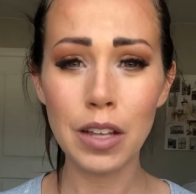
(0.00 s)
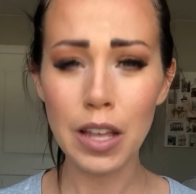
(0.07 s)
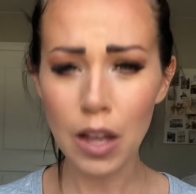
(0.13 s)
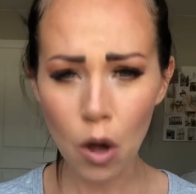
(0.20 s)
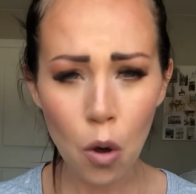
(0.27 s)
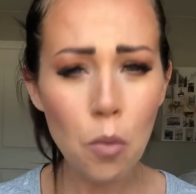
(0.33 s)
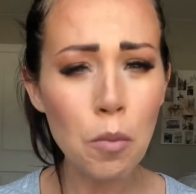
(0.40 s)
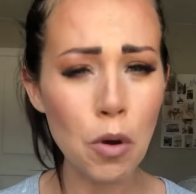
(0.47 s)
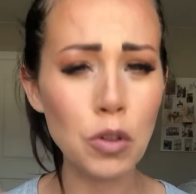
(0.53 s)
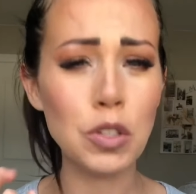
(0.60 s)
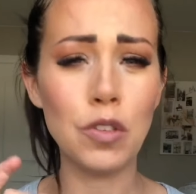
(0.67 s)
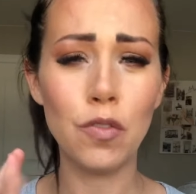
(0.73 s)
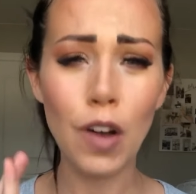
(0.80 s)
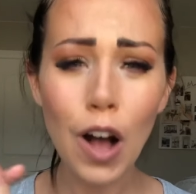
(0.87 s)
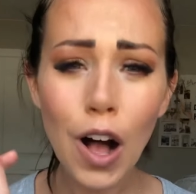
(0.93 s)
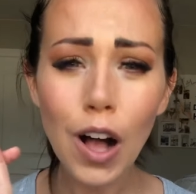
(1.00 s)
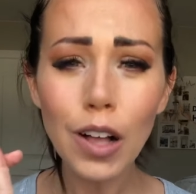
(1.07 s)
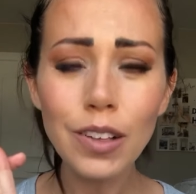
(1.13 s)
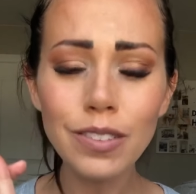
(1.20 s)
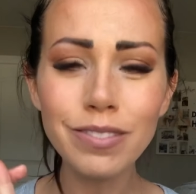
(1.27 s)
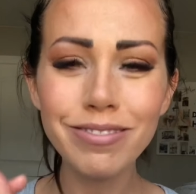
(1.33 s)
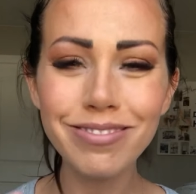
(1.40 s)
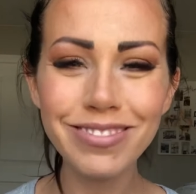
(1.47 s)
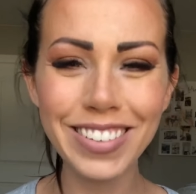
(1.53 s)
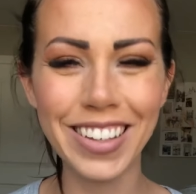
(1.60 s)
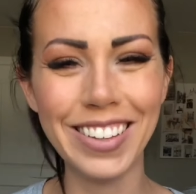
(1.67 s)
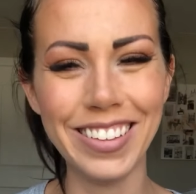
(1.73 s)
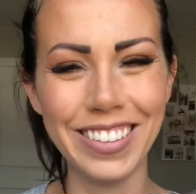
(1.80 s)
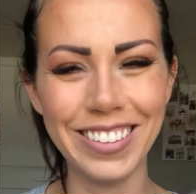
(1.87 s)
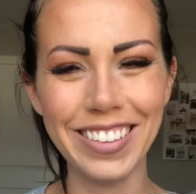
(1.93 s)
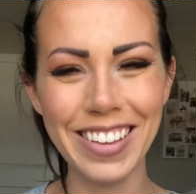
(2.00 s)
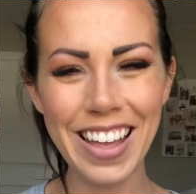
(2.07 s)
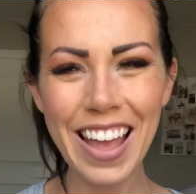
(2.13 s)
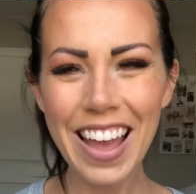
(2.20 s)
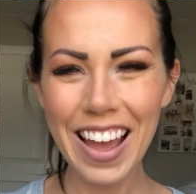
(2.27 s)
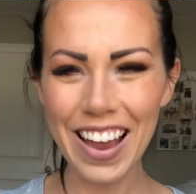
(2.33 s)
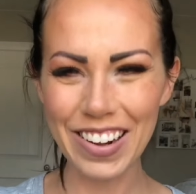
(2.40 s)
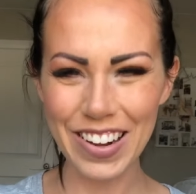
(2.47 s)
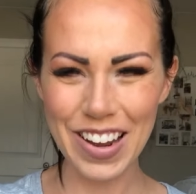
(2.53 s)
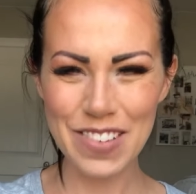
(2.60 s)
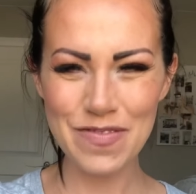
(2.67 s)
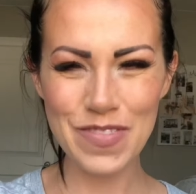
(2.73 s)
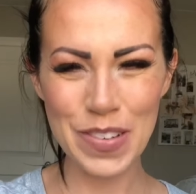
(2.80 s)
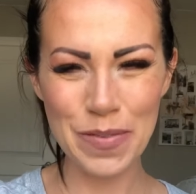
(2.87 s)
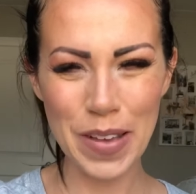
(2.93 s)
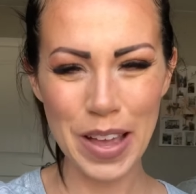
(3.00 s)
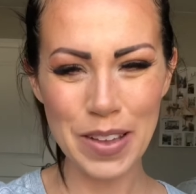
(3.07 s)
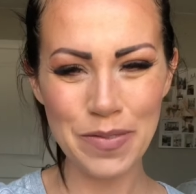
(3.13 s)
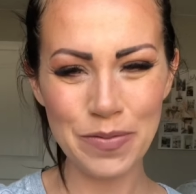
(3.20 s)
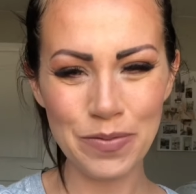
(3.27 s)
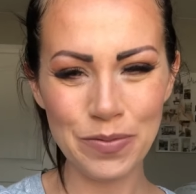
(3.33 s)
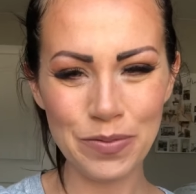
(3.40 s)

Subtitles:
almost fall. All right, bye-bye.